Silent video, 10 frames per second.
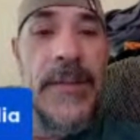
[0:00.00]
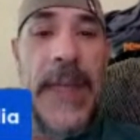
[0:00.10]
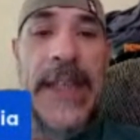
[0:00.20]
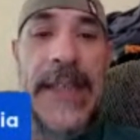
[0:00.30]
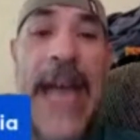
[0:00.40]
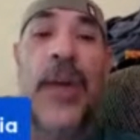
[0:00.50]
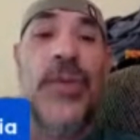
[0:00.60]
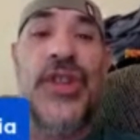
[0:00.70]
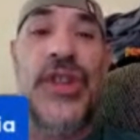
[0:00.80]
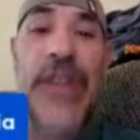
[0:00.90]
Because I
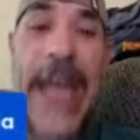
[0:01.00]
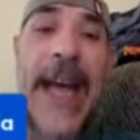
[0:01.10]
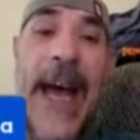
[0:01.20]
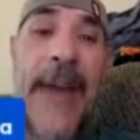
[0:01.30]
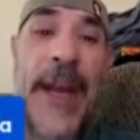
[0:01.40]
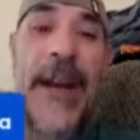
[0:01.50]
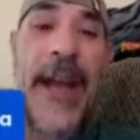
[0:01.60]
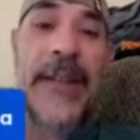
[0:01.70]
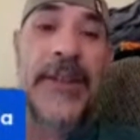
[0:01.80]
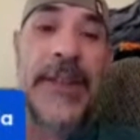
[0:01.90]
don't state I'm there
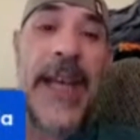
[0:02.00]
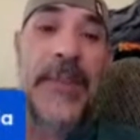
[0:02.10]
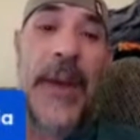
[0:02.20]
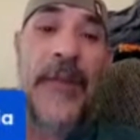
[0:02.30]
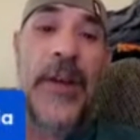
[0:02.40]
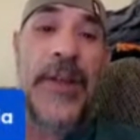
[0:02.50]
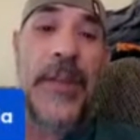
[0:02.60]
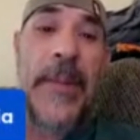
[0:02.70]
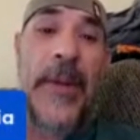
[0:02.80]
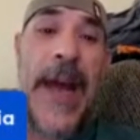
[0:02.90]
to exercise my First
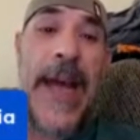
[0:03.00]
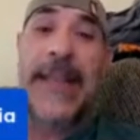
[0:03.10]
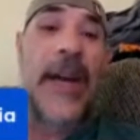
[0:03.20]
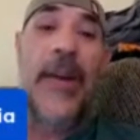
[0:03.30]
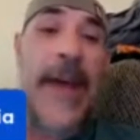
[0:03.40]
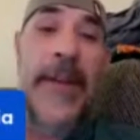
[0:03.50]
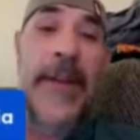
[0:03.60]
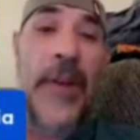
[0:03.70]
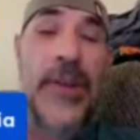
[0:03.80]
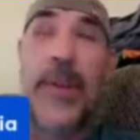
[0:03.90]
Amendment rights. I don't have
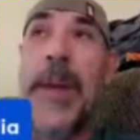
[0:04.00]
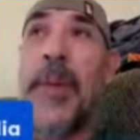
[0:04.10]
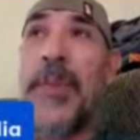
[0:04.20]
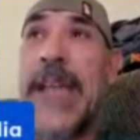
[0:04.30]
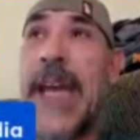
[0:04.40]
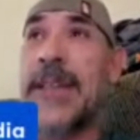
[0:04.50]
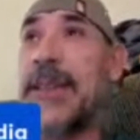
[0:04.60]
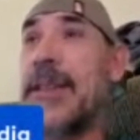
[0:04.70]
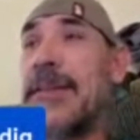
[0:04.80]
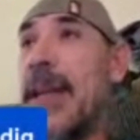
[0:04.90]
any First Amendment
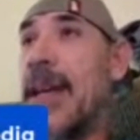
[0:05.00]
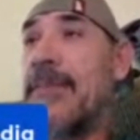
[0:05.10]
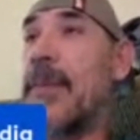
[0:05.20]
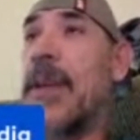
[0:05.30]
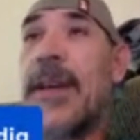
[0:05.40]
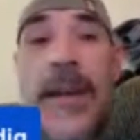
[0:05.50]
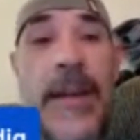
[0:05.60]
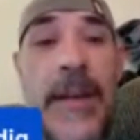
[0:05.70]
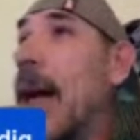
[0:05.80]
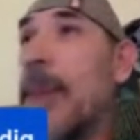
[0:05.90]
protections.
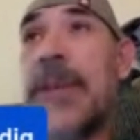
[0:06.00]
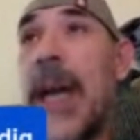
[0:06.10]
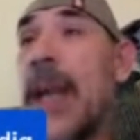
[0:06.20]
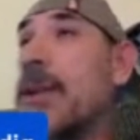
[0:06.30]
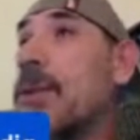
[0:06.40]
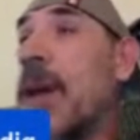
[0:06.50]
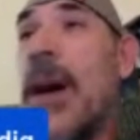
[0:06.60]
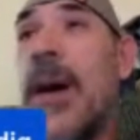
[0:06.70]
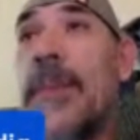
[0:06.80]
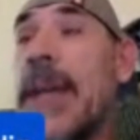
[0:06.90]
I'm telling you,
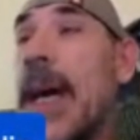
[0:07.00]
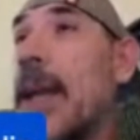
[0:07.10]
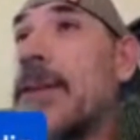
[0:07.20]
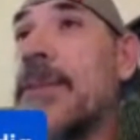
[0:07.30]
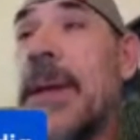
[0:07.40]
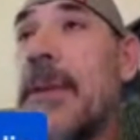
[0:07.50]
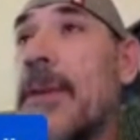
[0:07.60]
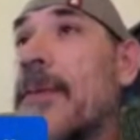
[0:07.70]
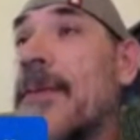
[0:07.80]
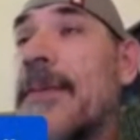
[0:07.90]
bro. I'm telling you,
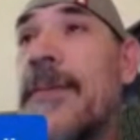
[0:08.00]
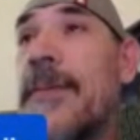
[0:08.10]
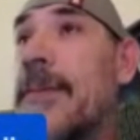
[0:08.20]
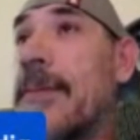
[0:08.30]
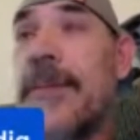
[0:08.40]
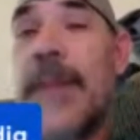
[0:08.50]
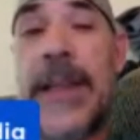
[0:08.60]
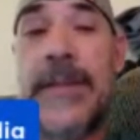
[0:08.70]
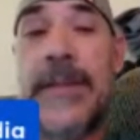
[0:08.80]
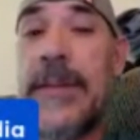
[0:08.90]
people
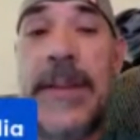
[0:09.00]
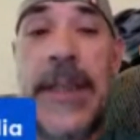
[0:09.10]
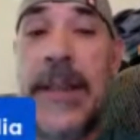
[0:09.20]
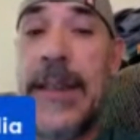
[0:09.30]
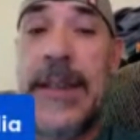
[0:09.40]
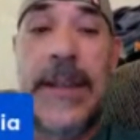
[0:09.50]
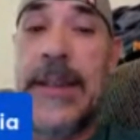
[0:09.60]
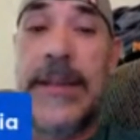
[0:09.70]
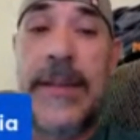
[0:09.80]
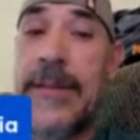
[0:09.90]
are...
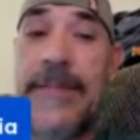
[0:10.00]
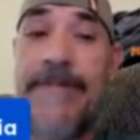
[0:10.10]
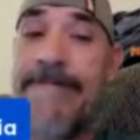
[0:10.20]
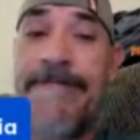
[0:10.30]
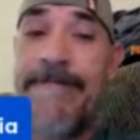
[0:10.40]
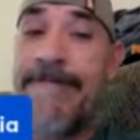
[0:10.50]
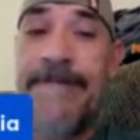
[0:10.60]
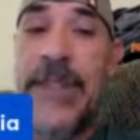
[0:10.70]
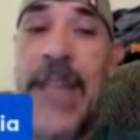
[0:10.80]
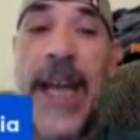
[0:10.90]
It's
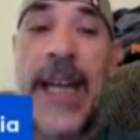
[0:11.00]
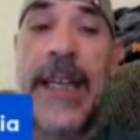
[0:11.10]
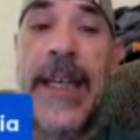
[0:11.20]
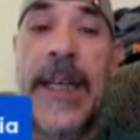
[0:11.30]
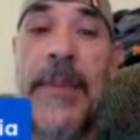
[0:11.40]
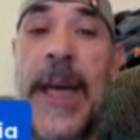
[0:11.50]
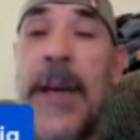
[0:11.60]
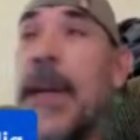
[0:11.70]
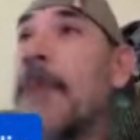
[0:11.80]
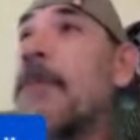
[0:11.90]
not going to get any
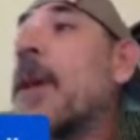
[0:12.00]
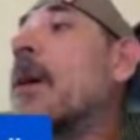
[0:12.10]
better, man.